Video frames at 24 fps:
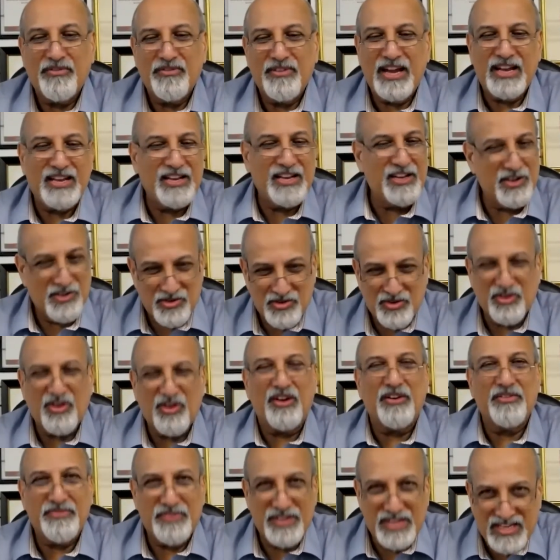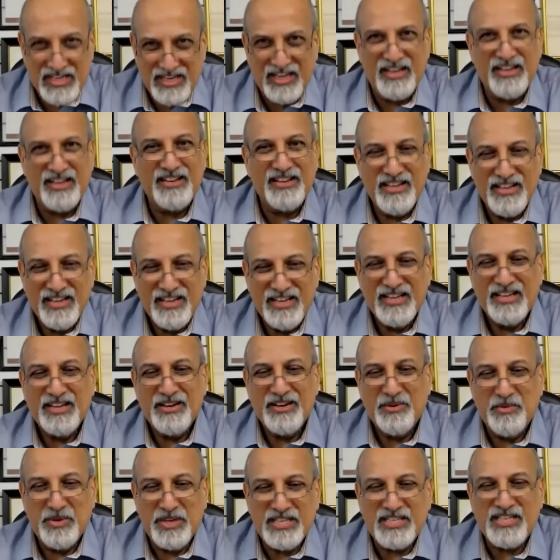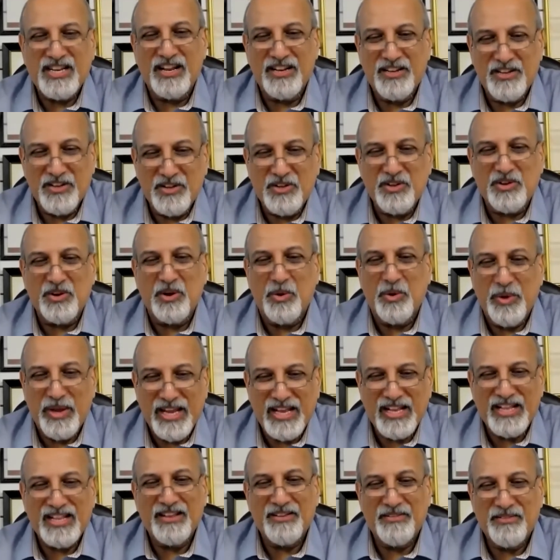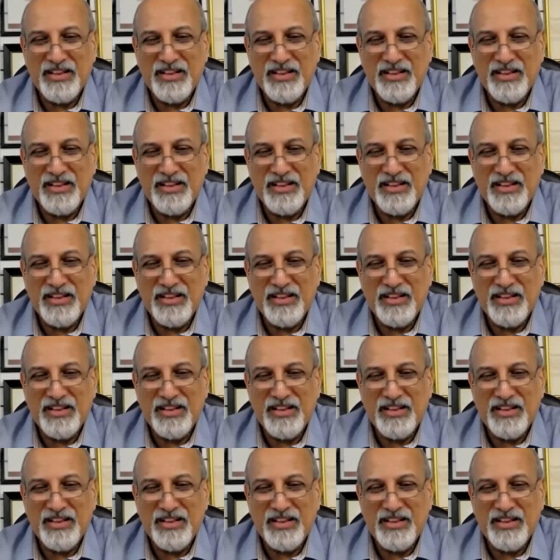And it took off, it did. We started growing.